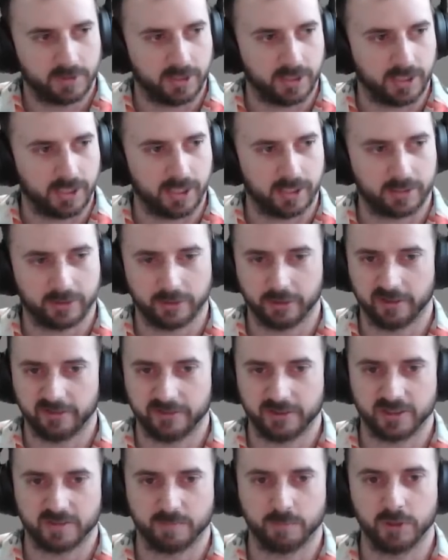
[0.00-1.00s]
I could have
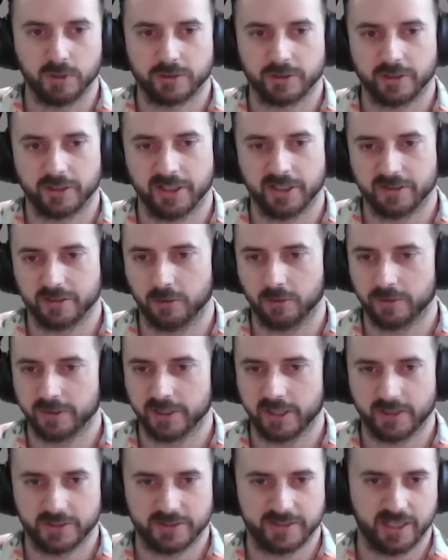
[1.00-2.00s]
just butchered his whole
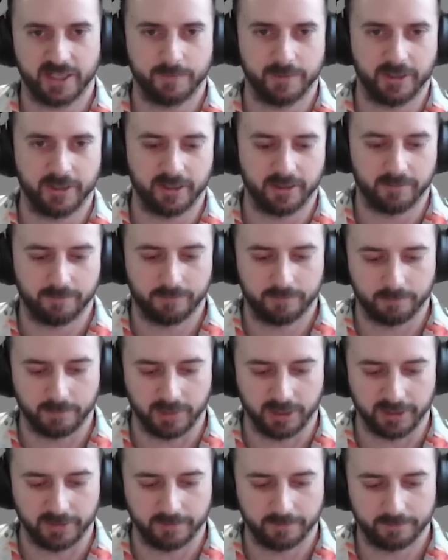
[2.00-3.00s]
entire statement up,
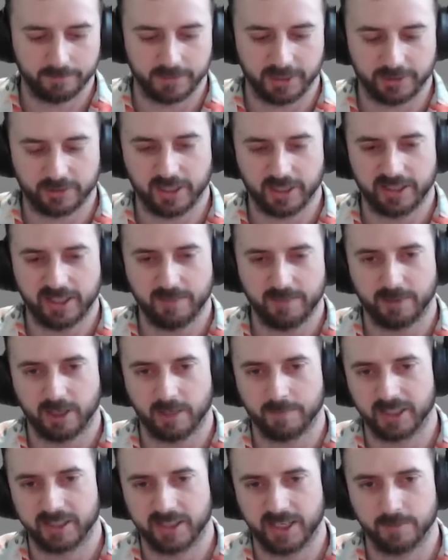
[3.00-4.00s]
but I try to keep all
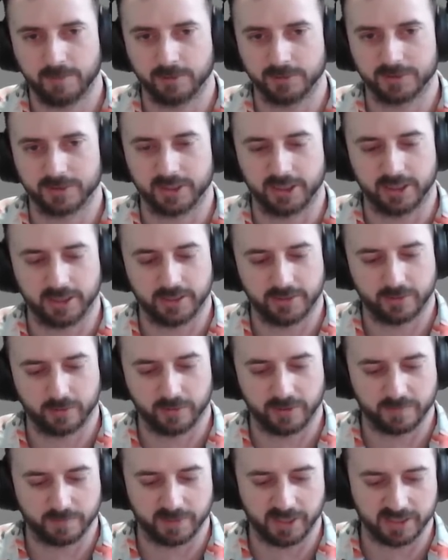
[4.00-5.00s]
my cables short
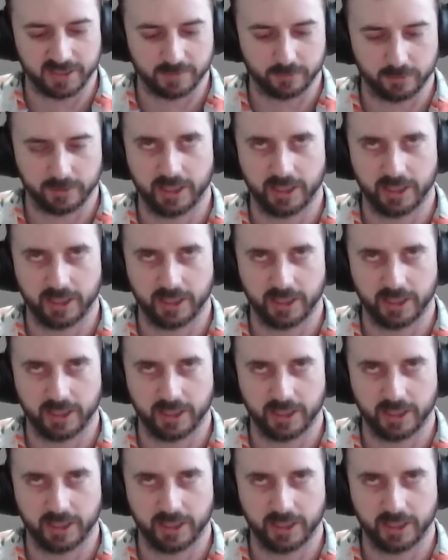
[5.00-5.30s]
as possible.